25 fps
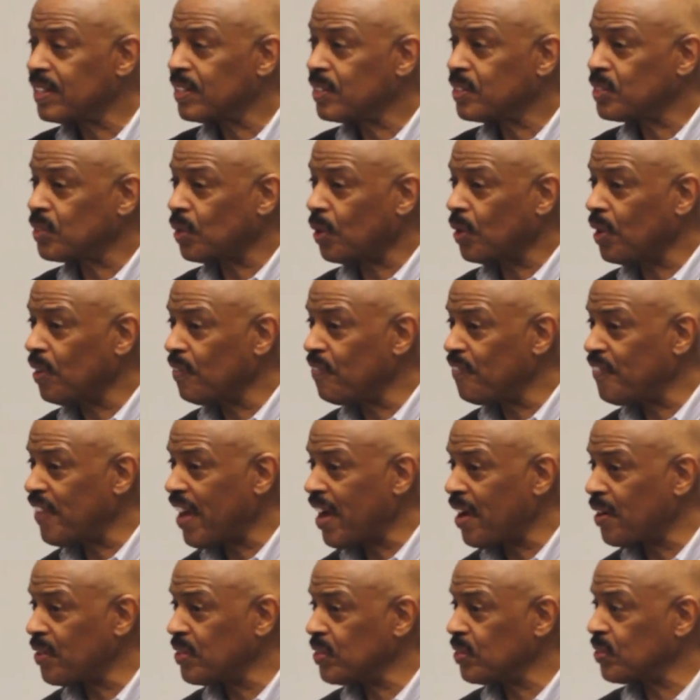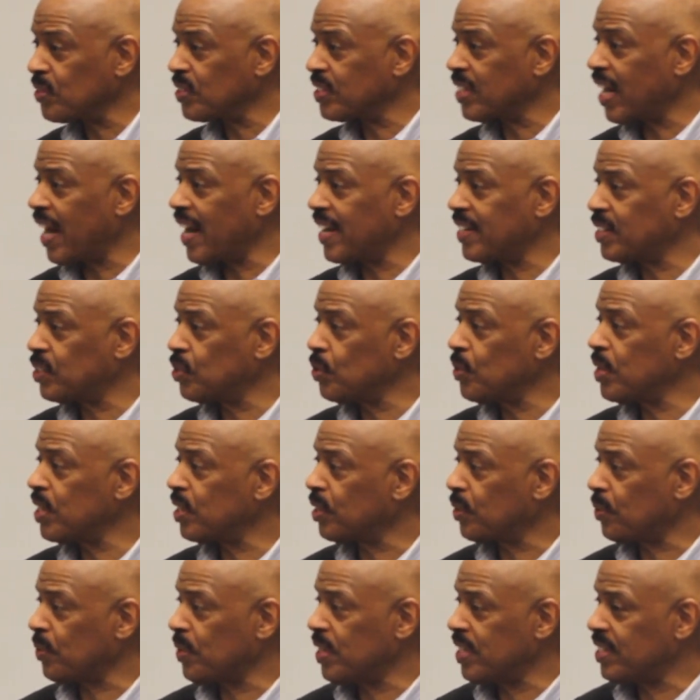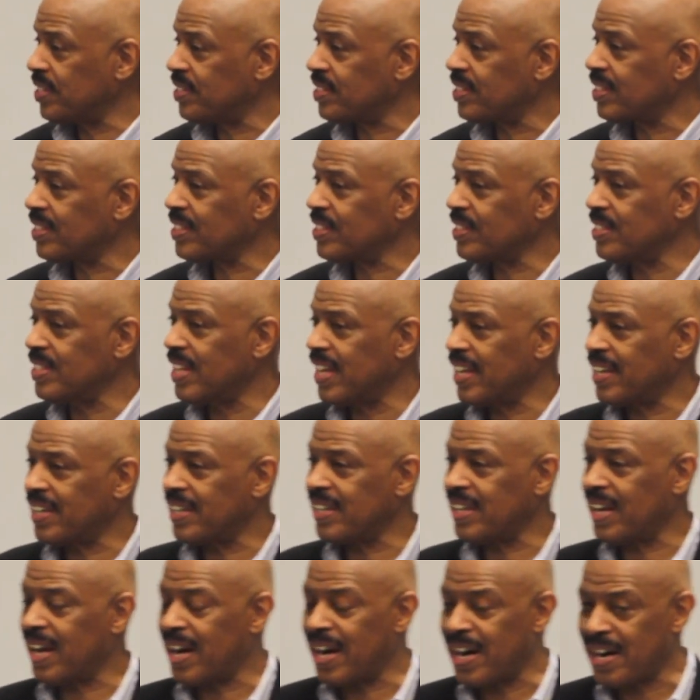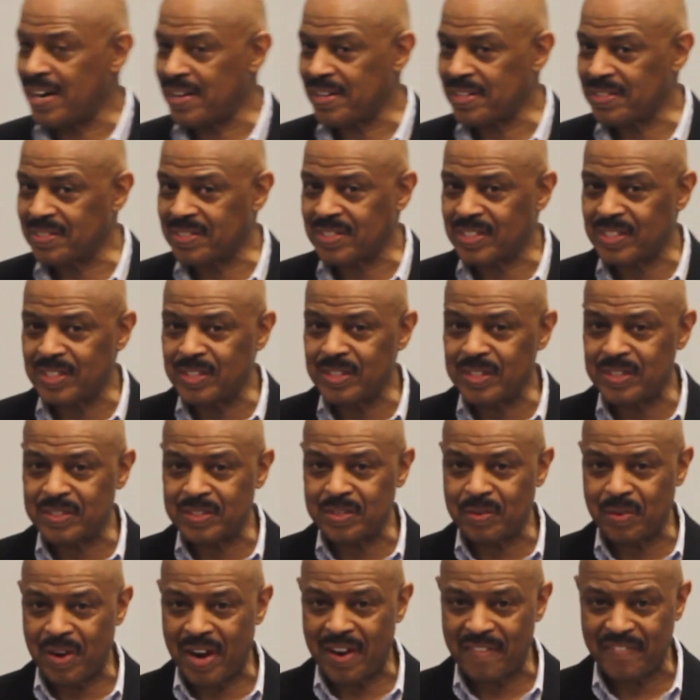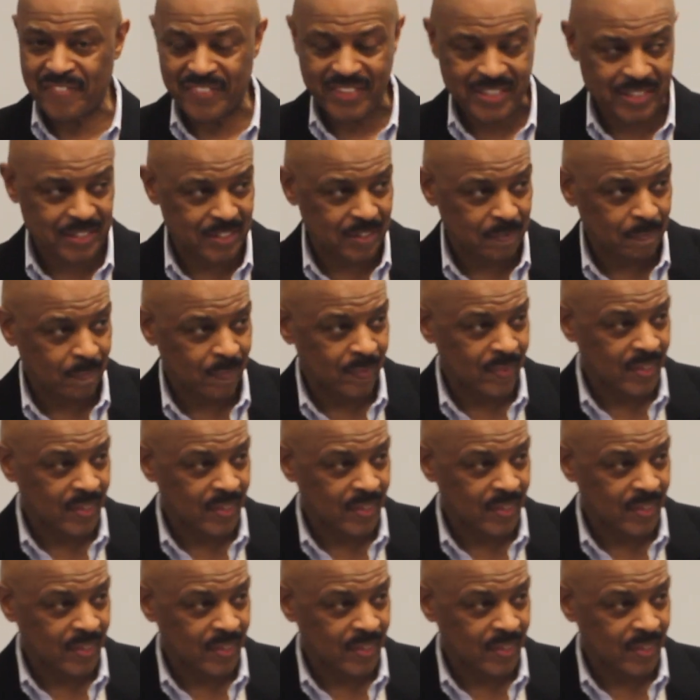So her value started to increase. You need an artist, you use graphics.